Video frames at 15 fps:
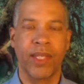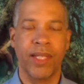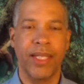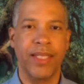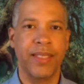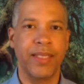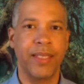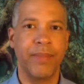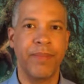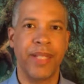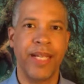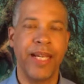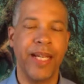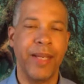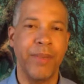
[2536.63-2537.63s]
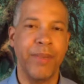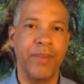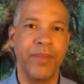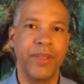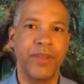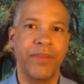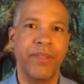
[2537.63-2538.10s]
And
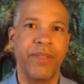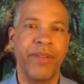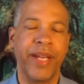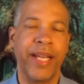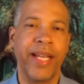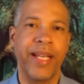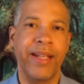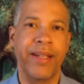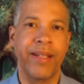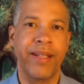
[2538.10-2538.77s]
sometimes we've had